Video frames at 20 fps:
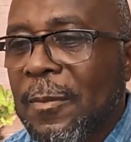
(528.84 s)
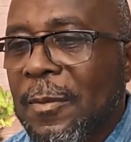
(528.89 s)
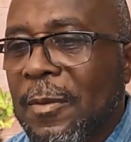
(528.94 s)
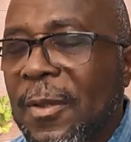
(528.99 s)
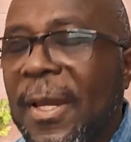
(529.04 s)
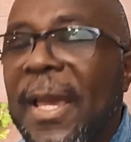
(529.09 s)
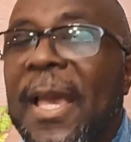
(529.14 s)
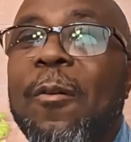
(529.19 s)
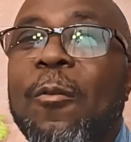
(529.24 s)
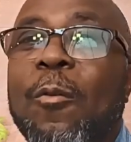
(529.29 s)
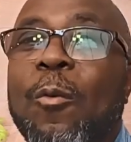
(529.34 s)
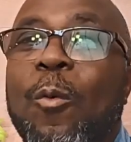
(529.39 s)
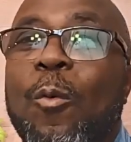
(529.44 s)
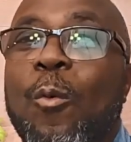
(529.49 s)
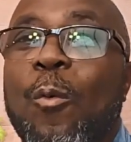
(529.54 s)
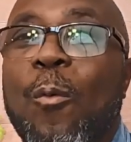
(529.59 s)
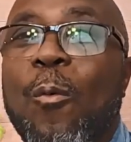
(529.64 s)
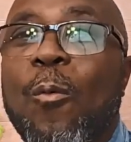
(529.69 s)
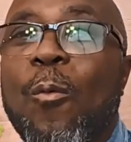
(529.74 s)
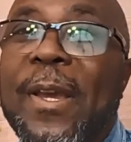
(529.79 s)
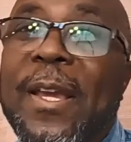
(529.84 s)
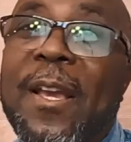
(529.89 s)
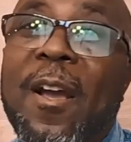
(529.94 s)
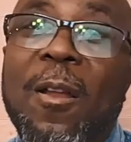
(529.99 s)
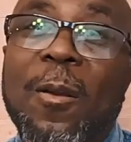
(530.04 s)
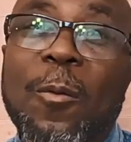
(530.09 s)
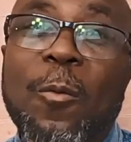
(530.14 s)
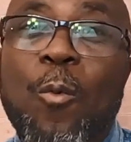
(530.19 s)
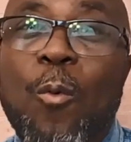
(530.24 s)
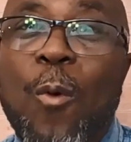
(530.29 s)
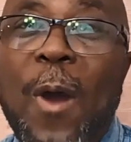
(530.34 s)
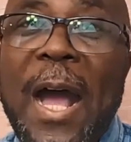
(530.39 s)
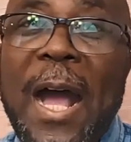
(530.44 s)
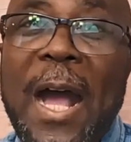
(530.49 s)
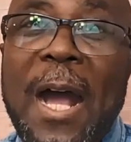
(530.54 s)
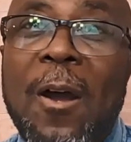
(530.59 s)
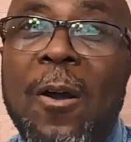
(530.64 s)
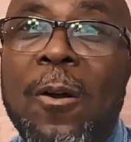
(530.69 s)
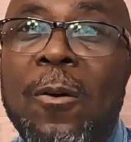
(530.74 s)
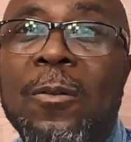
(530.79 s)
you had we call them
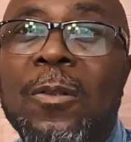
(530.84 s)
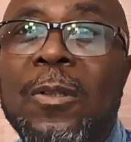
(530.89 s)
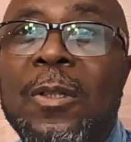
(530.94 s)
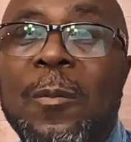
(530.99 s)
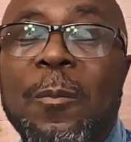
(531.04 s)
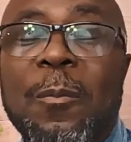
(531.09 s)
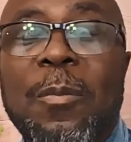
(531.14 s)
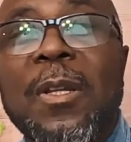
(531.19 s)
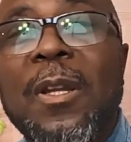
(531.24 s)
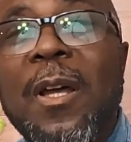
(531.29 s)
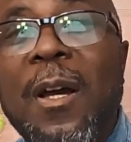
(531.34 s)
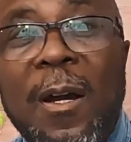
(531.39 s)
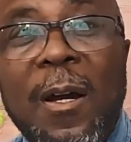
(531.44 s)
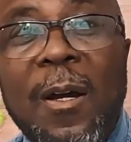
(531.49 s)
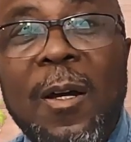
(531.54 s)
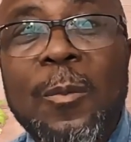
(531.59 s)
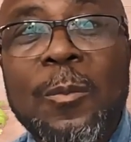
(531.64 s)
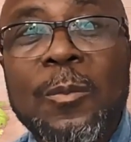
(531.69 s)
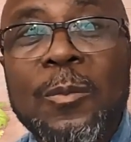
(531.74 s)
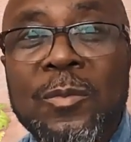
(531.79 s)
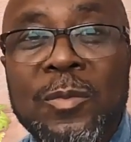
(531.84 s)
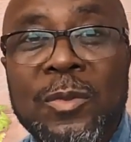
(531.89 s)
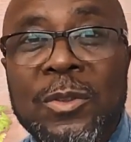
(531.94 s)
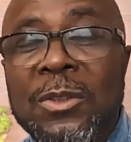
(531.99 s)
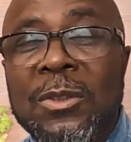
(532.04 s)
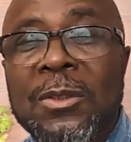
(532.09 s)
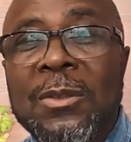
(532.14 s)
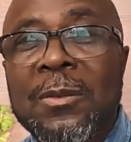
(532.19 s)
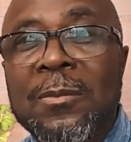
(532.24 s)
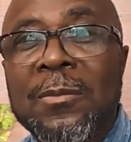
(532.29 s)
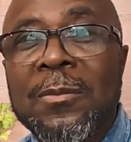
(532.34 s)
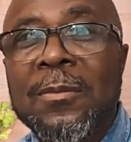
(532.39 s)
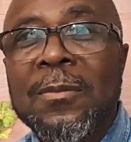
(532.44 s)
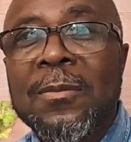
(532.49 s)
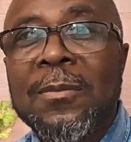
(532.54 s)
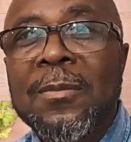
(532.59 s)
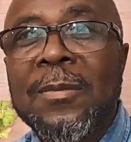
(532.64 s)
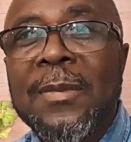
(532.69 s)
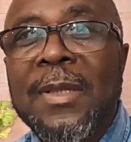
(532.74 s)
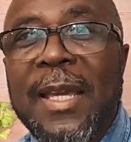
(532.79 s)
wild plums
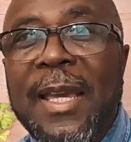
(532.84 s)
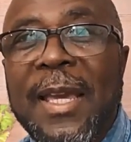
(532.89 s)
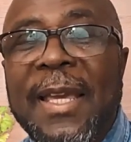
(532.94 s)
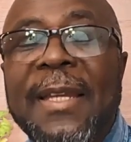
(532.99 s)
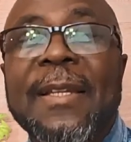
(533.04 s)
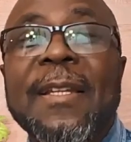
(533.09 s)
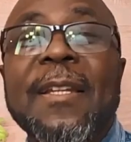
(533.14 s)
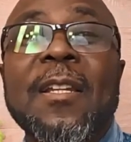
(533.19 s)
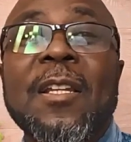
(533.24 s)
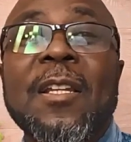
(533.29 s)
and